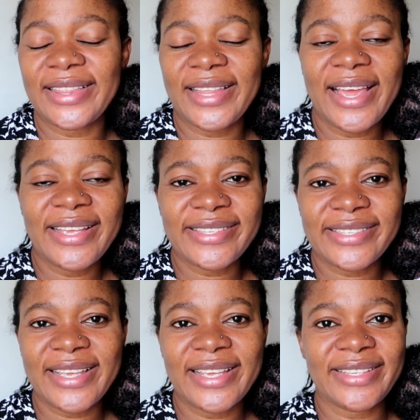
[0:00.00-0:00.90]

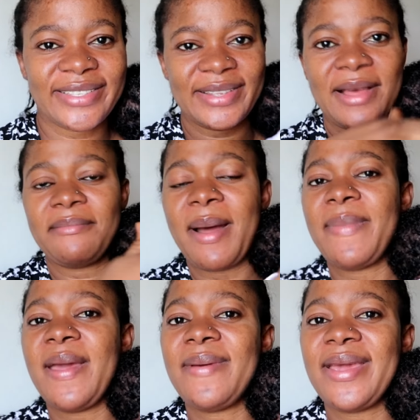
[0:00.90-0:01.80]
this is my
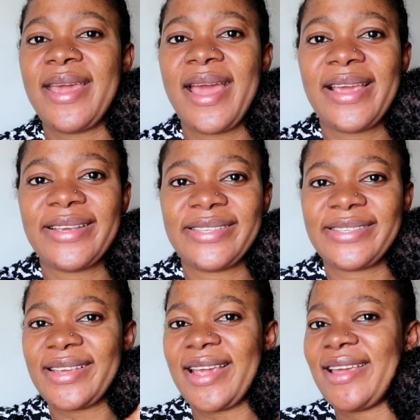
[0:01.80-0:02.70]
baby here is
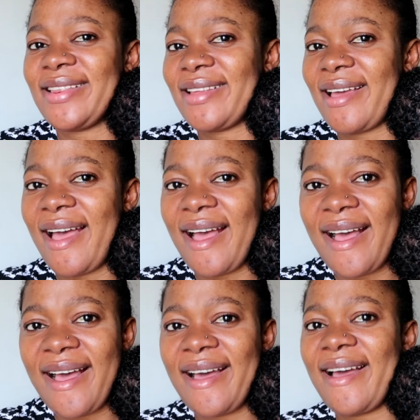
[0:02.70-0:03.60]
saying
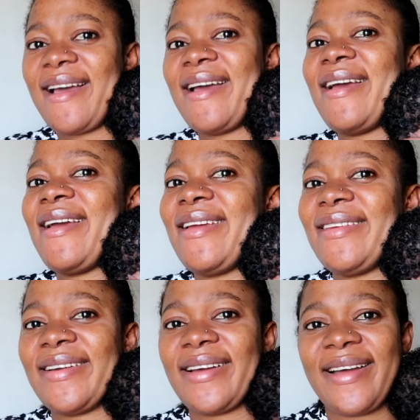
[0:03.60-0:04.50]
hi
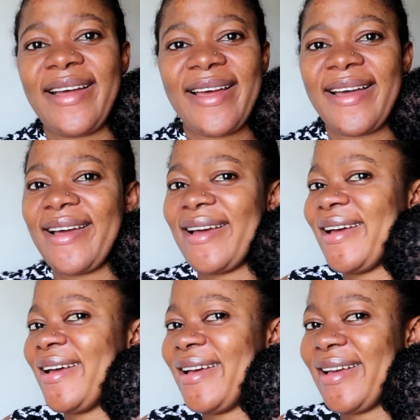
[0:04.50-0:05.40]
look at her
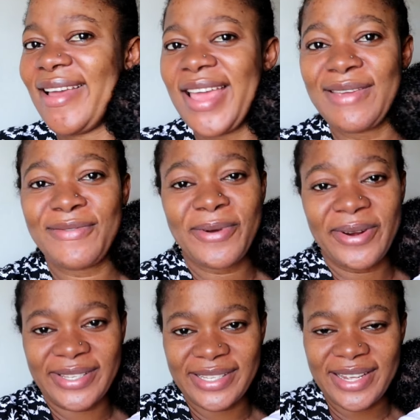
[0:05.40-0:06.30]
if you
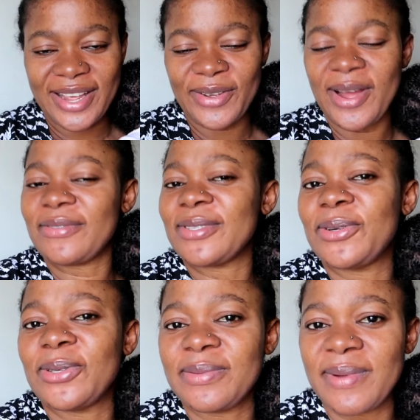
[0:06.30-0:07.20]
want to see her you have to
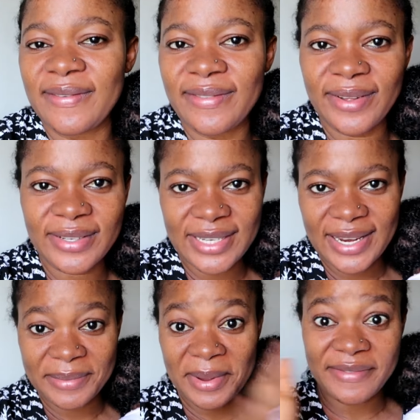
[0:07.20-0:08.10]
go to my vlog
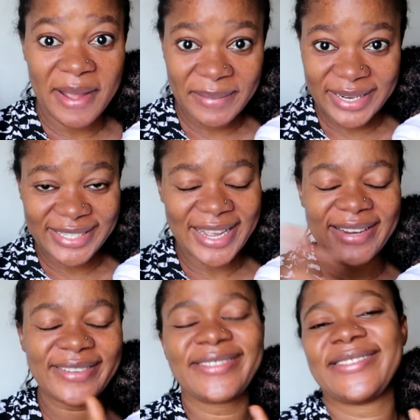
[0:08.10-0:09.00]
channel my family
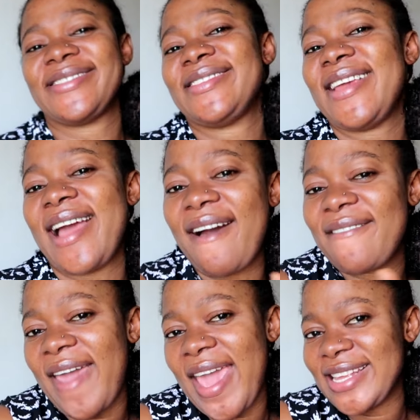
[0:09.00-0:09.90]
channel to see her
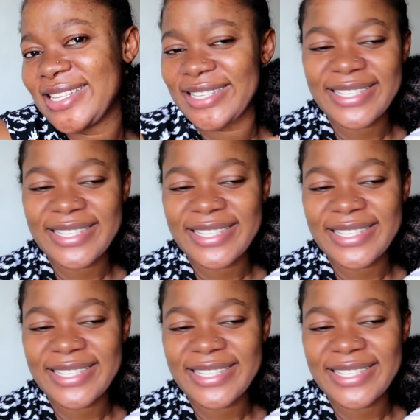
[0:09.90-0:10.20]
face